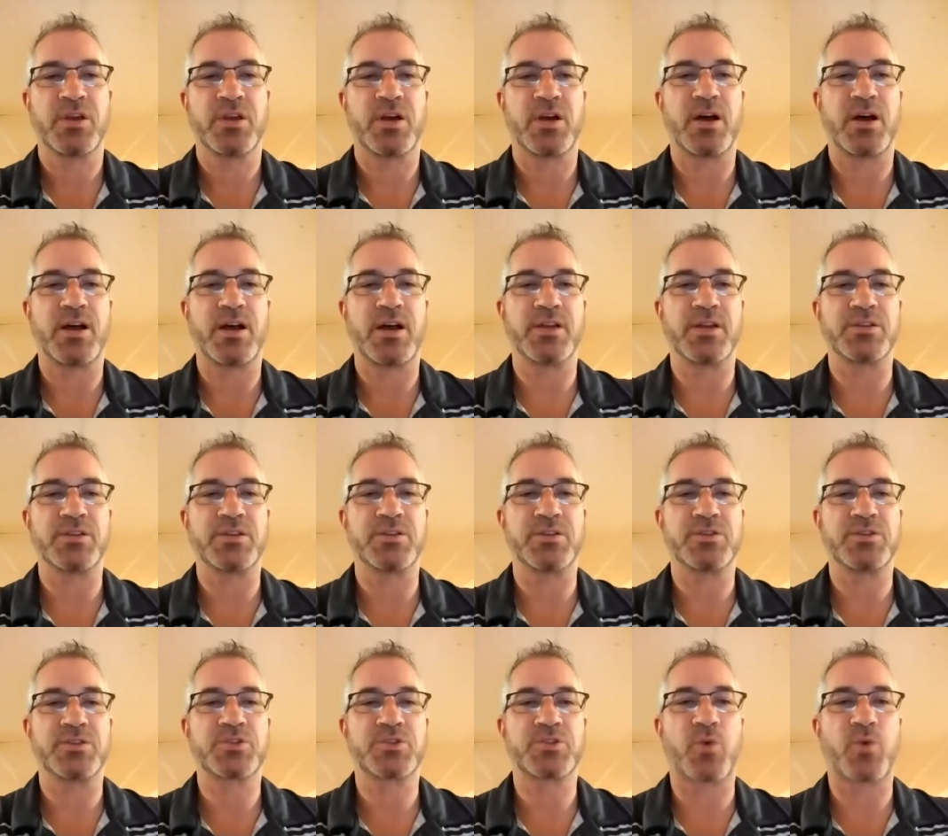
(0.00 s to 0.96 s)
uh,
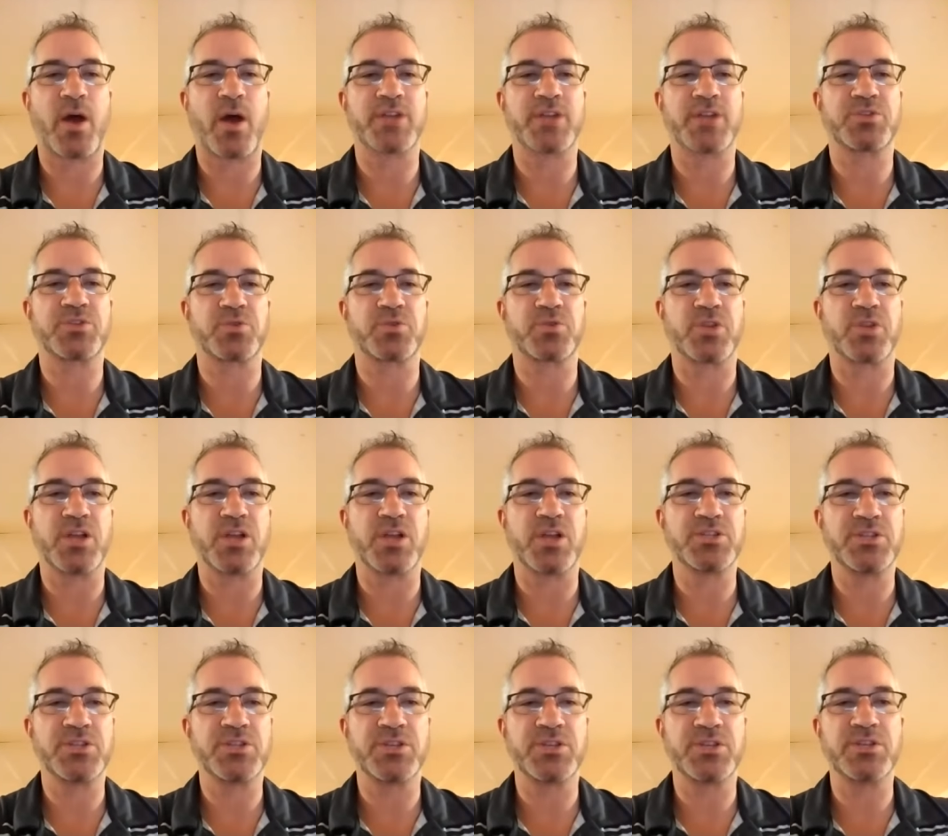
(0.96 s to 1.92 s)
squats or
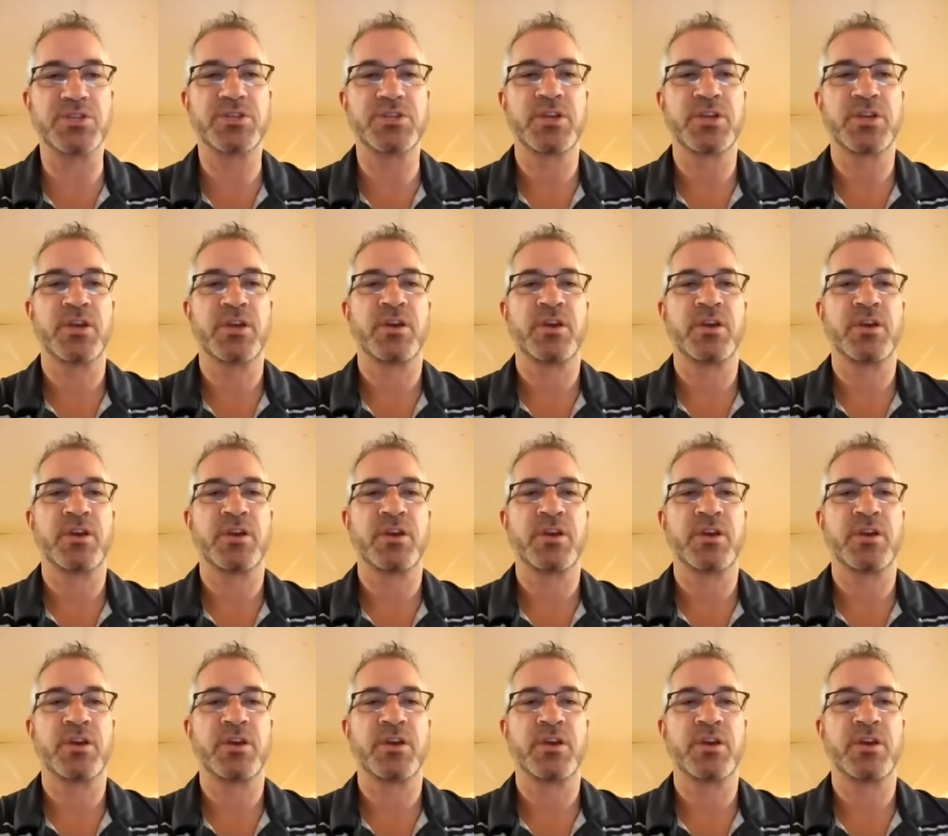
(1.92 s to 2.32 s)
lunges,